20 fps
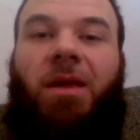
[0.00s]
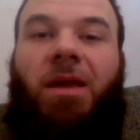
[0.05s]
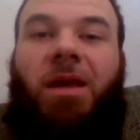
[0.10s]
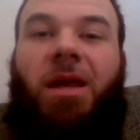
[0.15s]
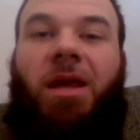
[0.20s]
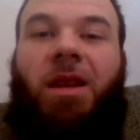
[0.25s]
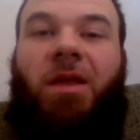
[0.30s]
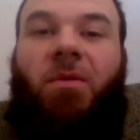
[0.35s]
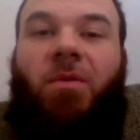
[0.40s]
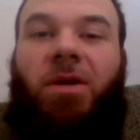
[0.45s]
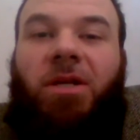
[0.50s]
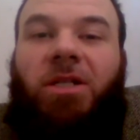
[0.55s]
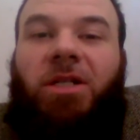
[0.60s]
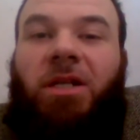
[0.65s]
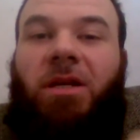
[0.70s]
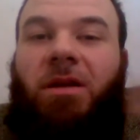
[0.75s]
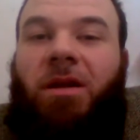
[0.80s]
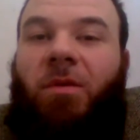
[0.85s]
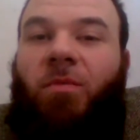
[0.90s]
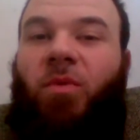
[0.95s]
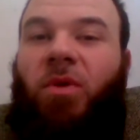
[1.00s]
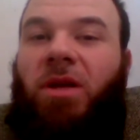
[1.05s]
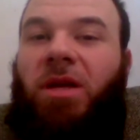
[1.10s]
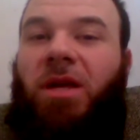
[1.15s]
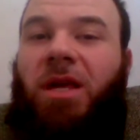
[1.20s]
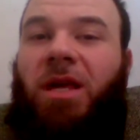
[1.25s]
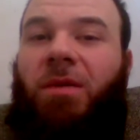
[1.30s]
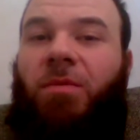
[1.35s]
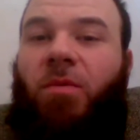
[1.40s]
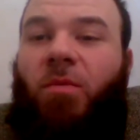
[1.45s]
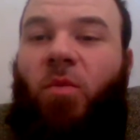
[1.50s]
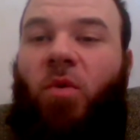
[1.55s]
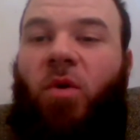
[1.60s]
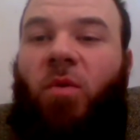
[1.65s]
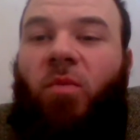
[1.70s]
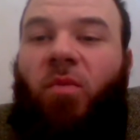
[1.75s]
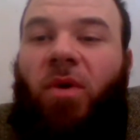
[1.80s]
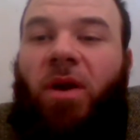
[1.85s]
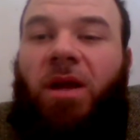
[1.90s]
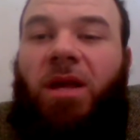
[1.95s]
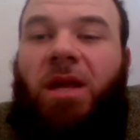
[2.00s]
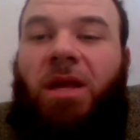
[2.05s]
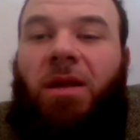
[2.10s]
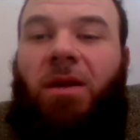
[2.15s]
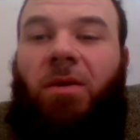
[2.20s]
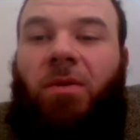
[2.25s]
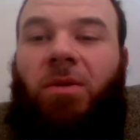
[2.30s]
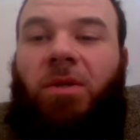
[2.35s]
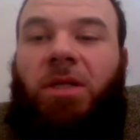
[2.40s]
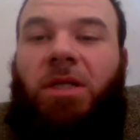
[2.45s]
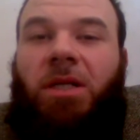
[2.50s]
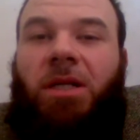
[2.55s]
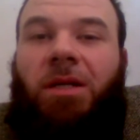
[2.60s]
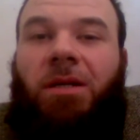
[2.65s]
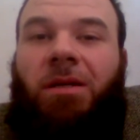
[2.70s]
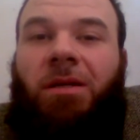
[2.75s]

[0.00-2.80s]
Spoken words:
Anyway, see, and I bring you even more breaking news.